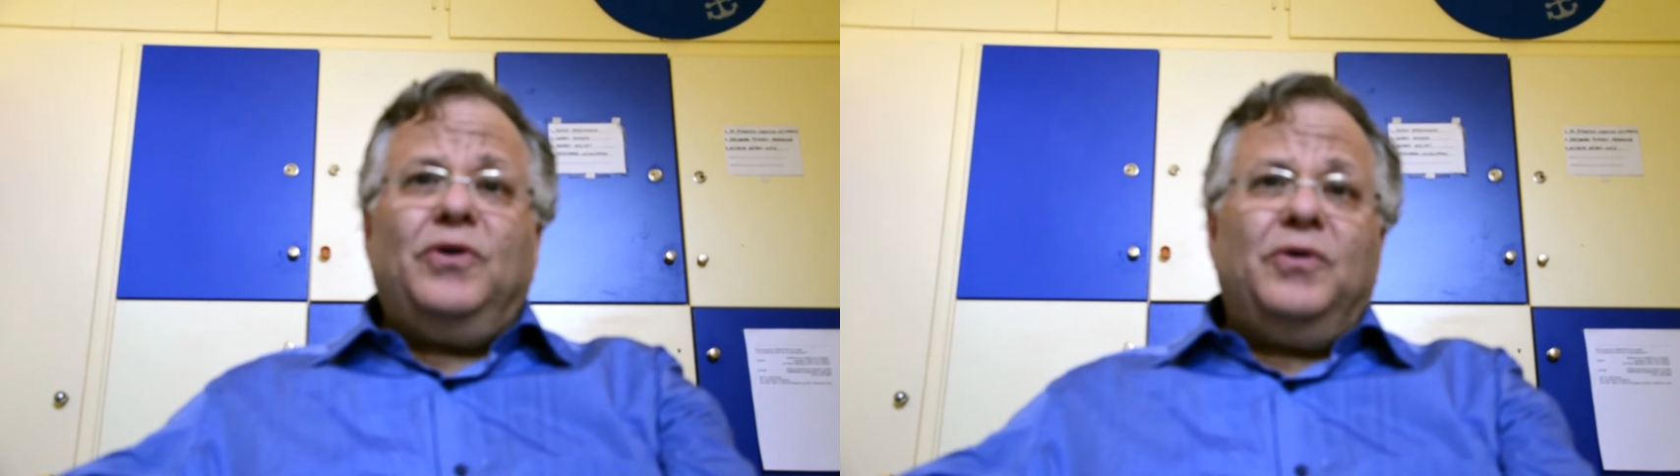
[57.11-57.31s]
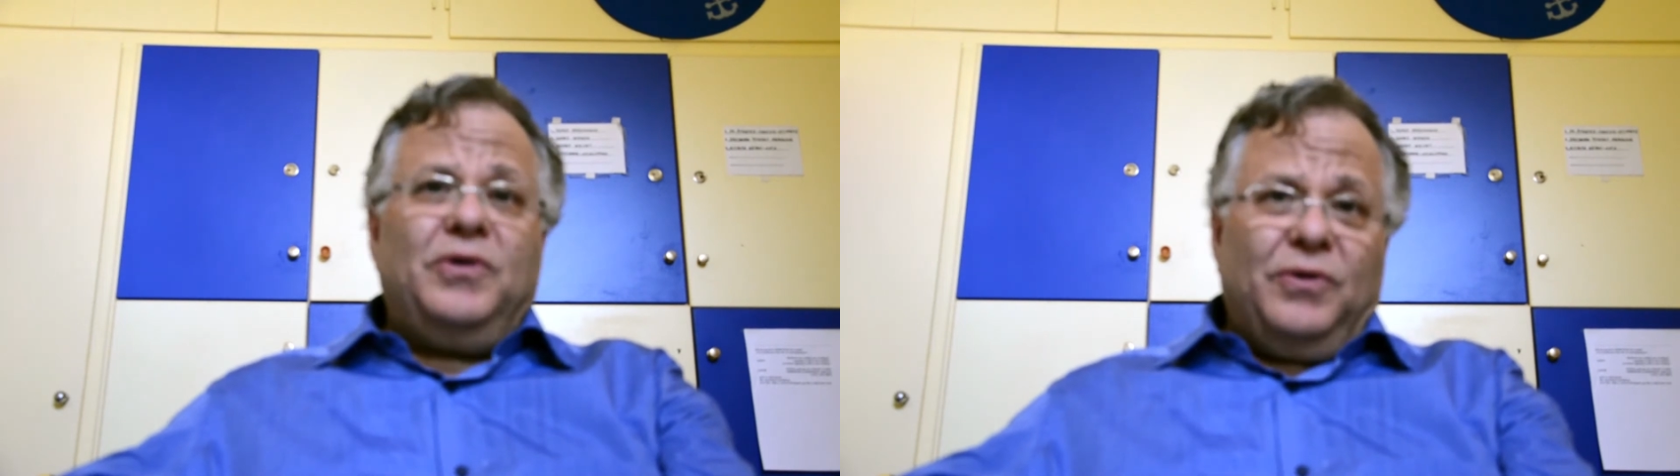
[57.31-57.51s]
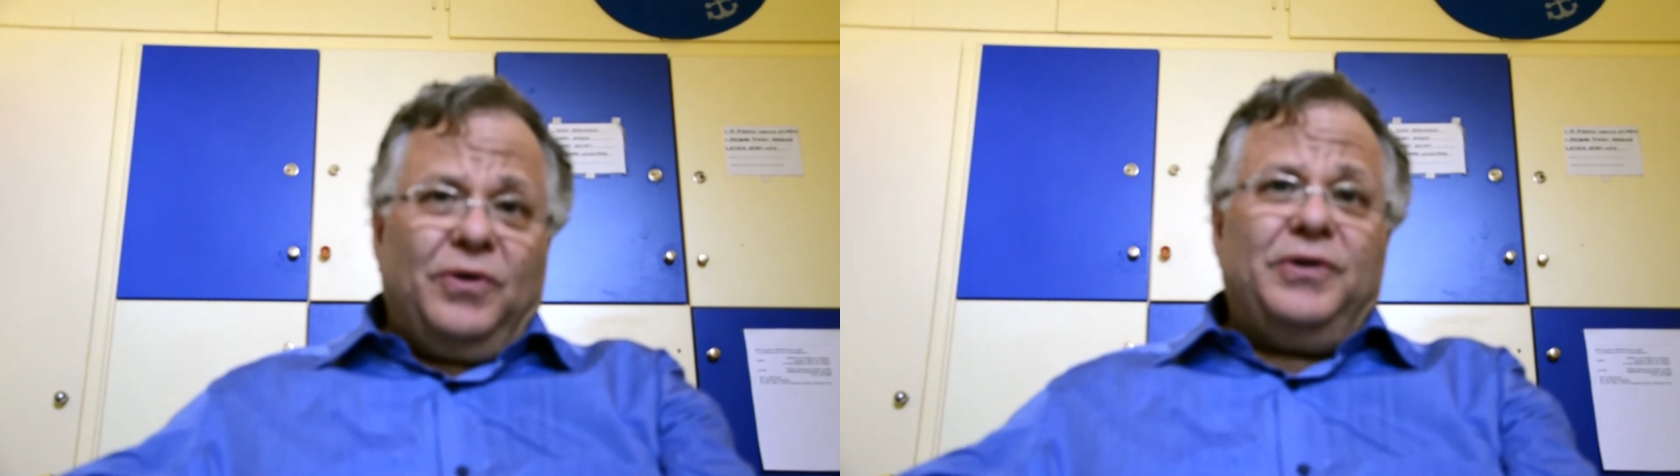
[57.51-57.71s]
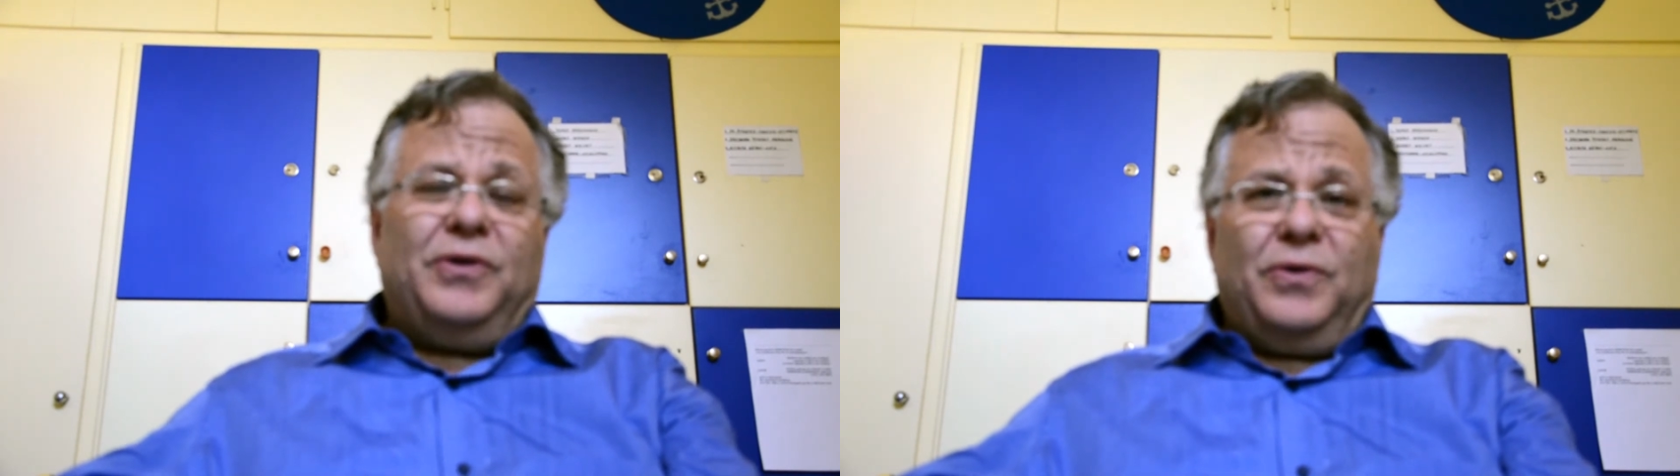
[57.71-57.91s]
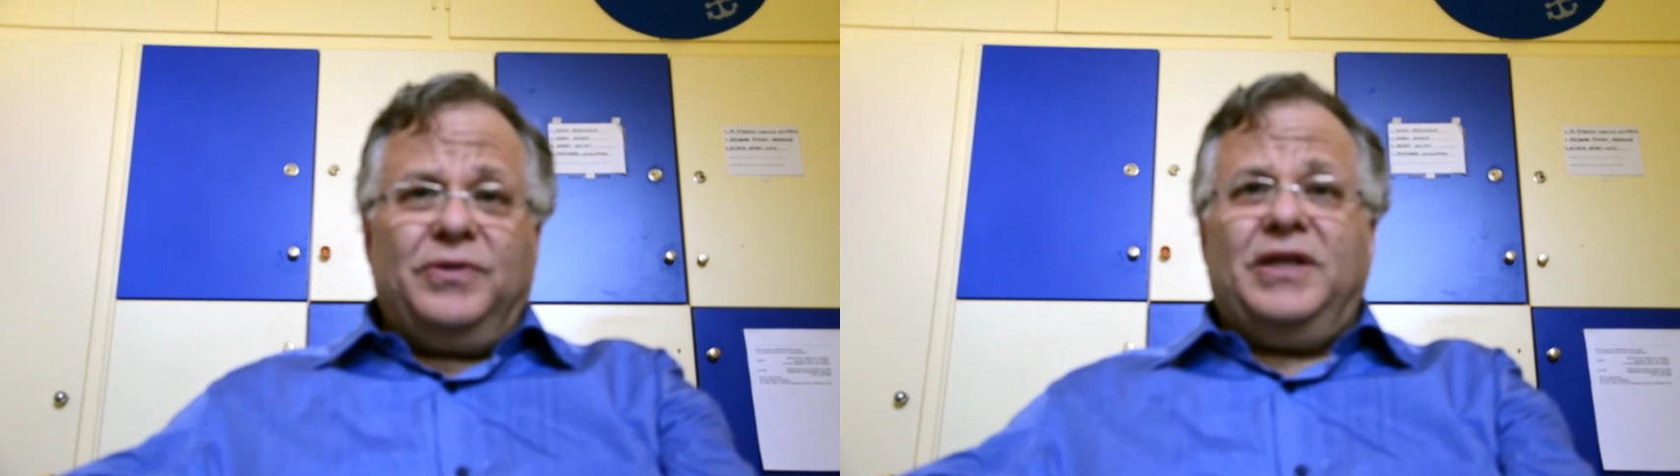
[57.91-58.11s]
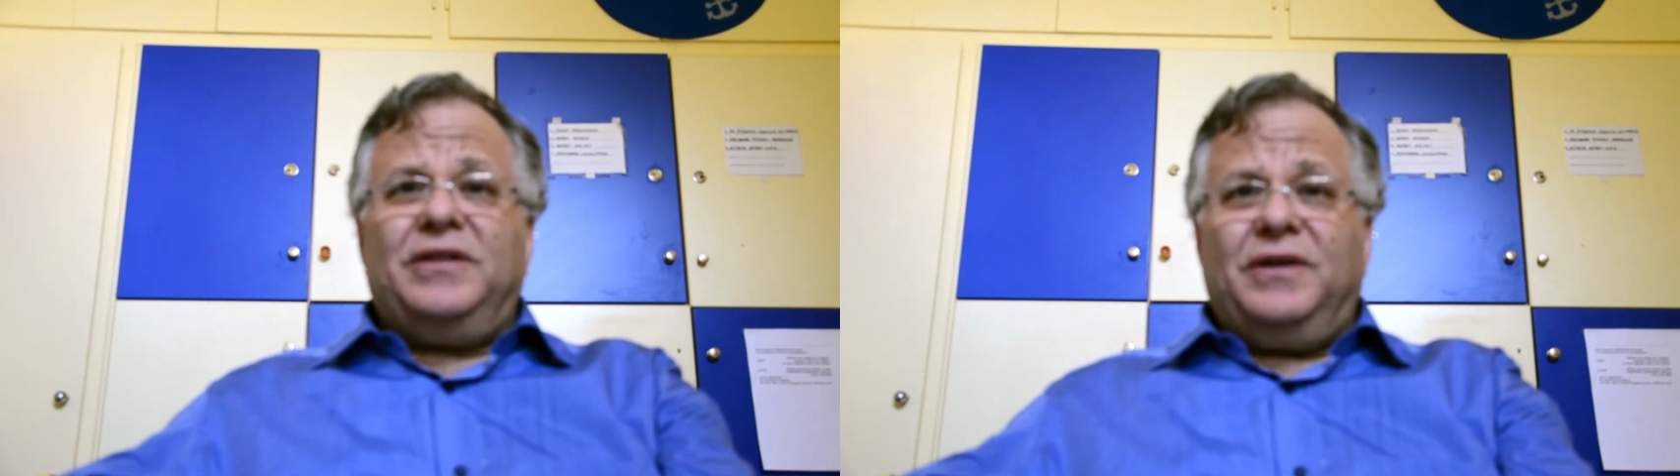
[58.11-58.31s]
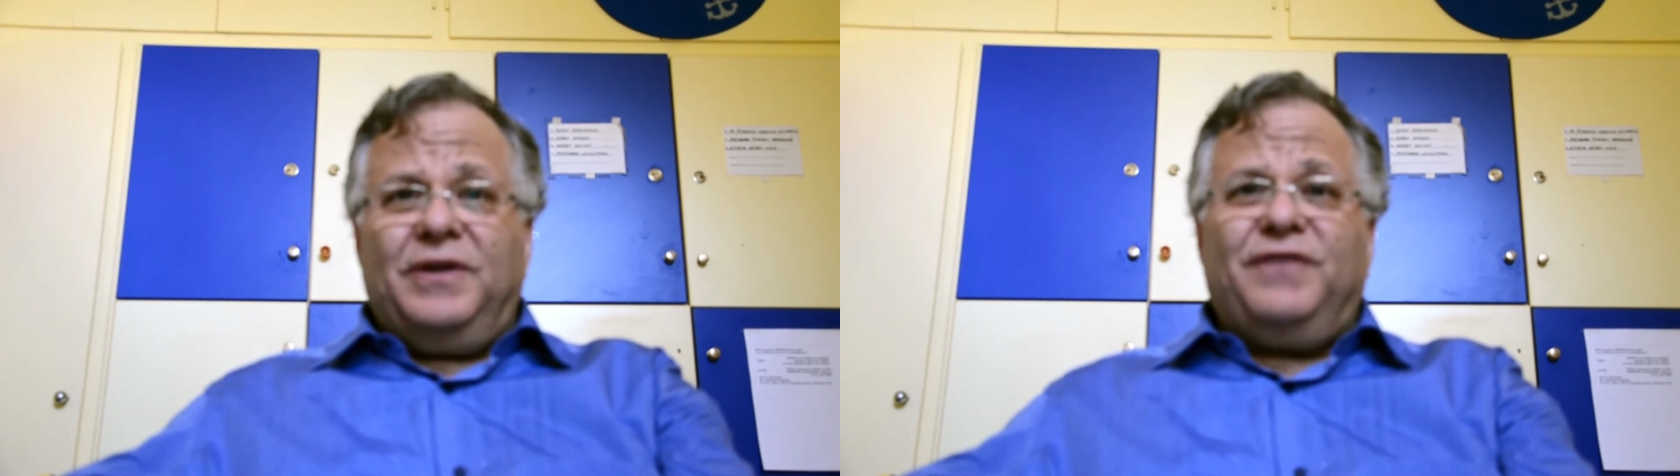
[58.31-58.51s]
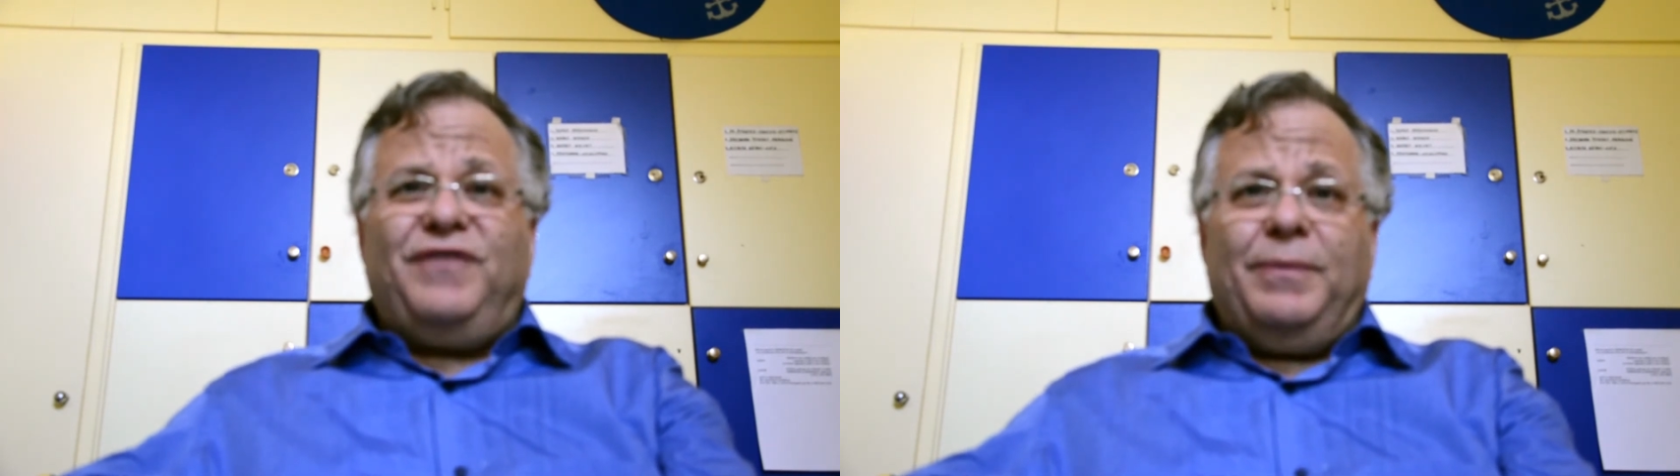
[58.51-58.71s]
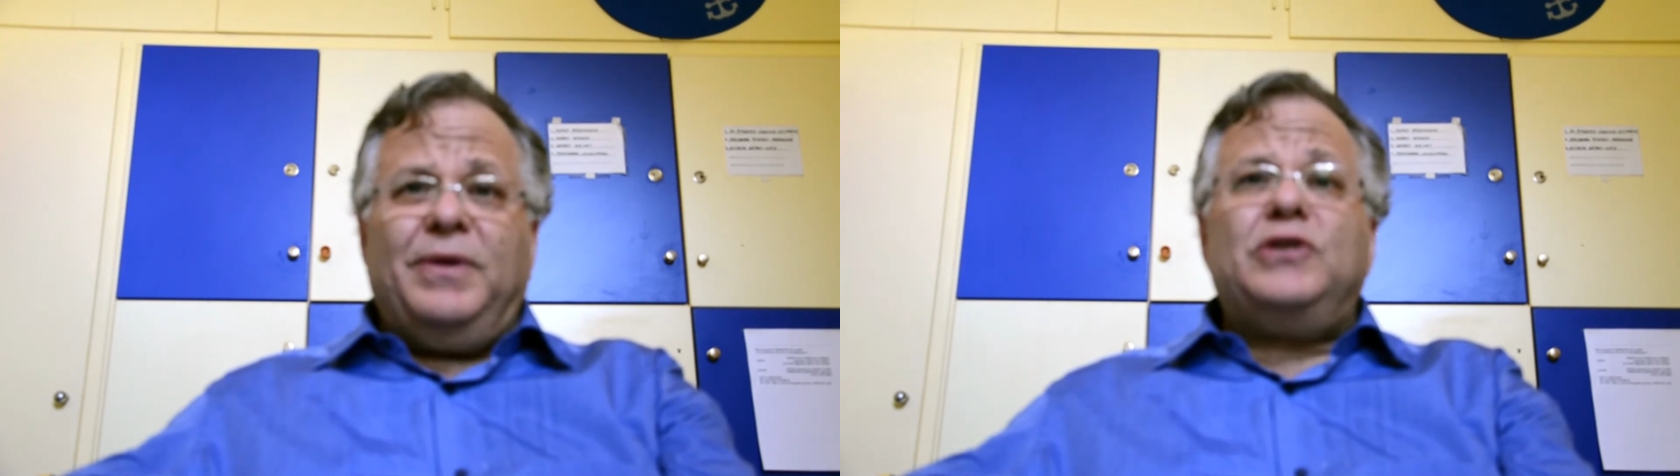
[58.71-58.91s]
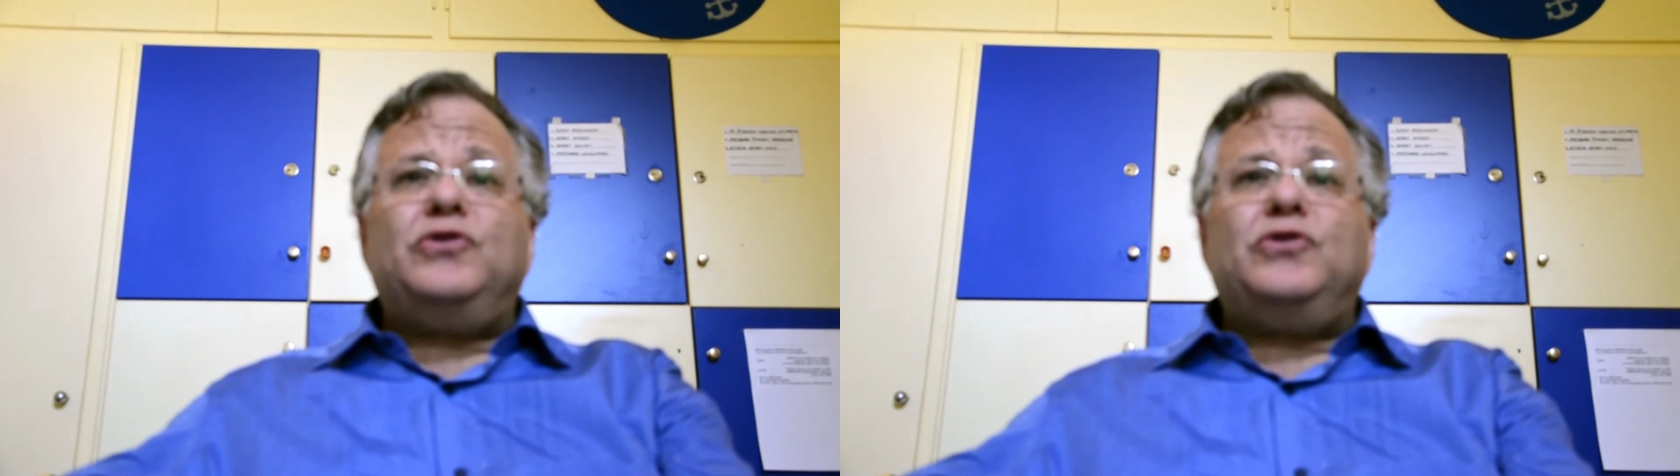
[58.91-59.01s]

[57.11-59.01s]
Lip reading: all know that the Greek families